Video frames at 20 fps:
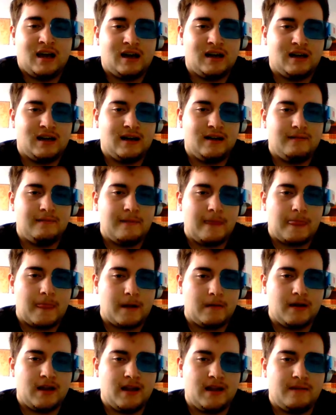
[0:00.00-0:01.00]

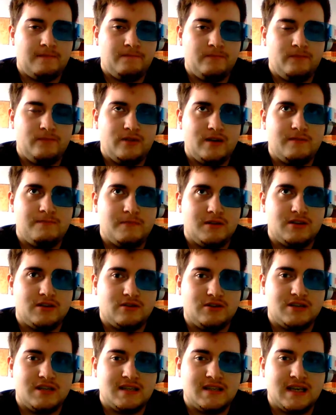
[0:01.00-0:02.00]
And with
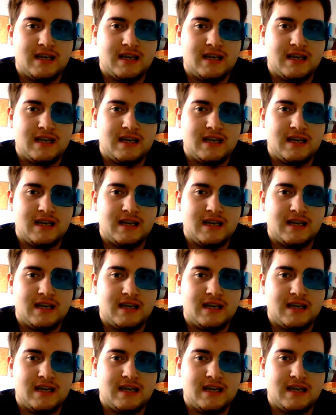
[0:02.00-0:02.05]
Madolches,